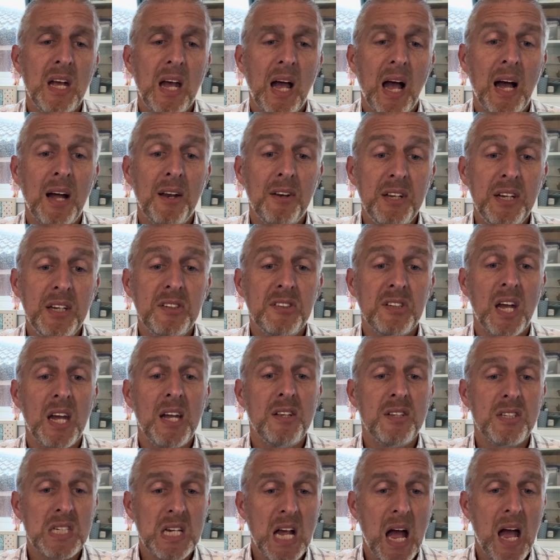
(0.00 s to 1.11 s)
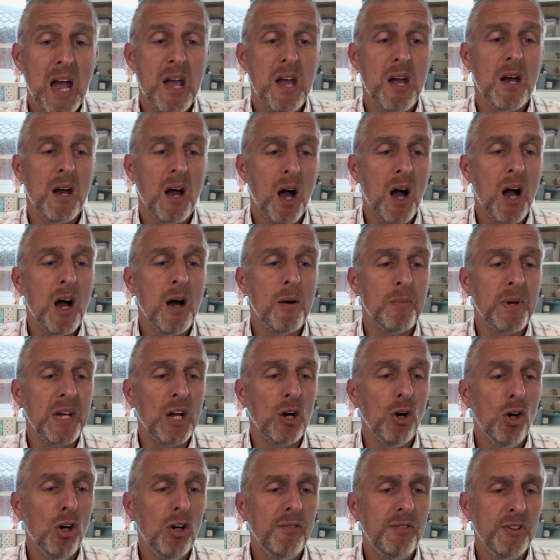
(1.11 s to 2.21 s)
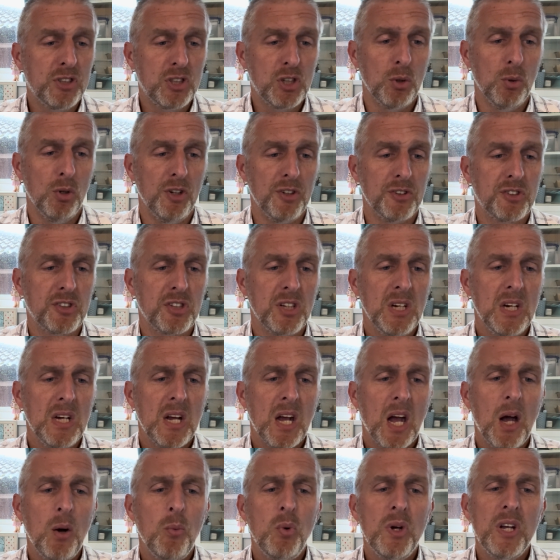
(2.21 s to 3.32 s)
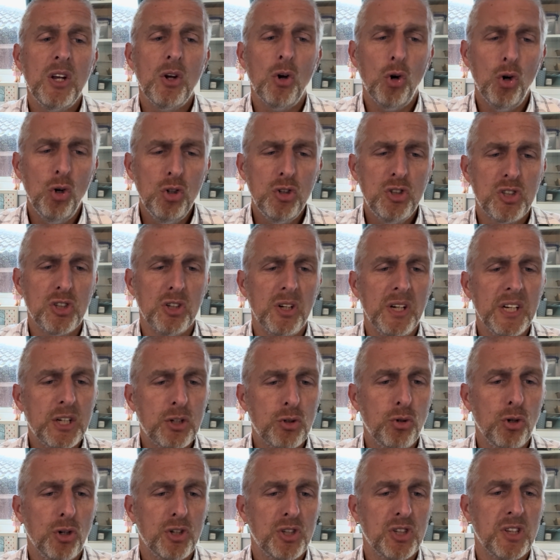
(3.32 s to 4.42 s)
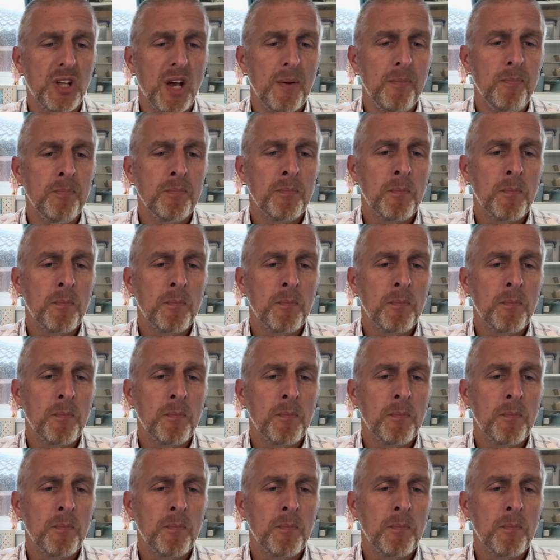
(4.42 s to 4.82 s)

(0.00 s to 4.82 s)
and his entire army over to us, and we utterly crushed them.